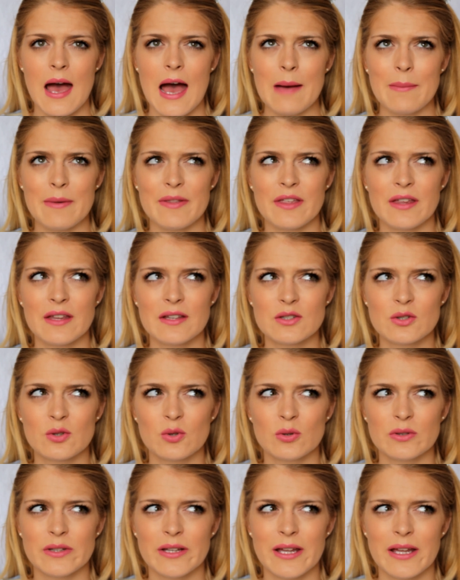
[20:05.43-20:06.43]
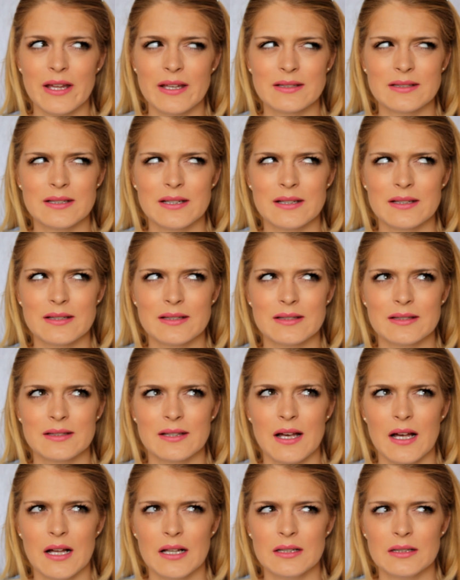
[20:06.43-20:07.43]
I think it's called the
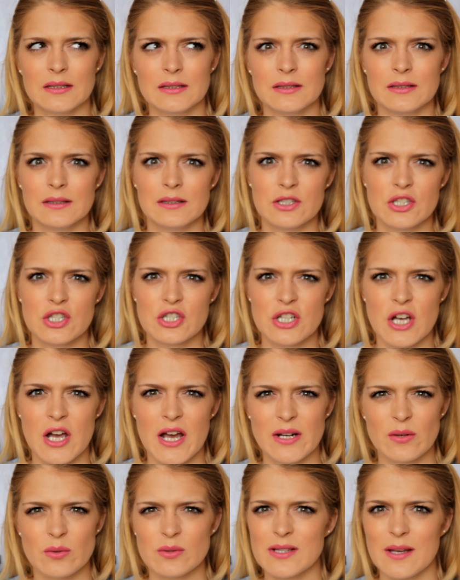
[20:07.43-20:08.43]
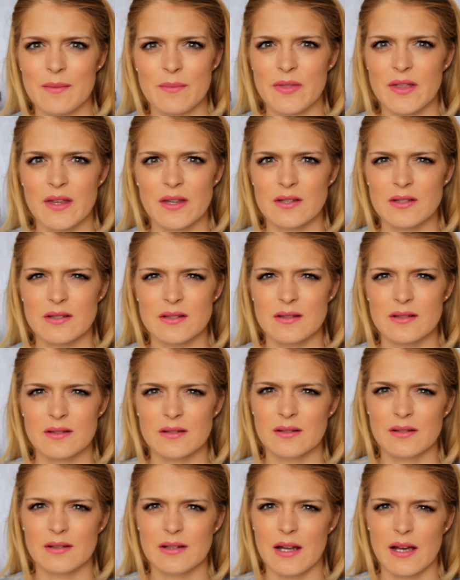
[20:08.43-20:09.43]
XXL Shine or something
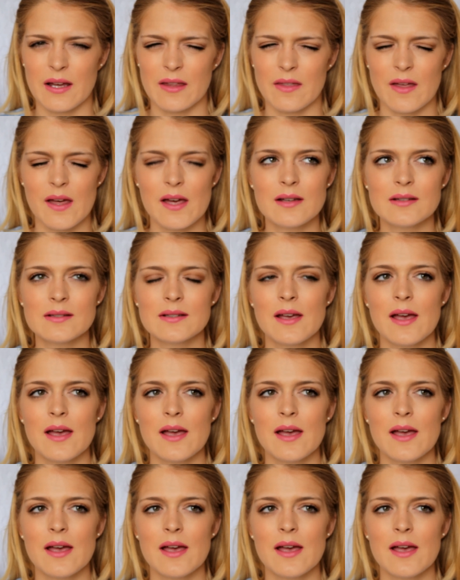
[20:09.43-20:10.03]
like that.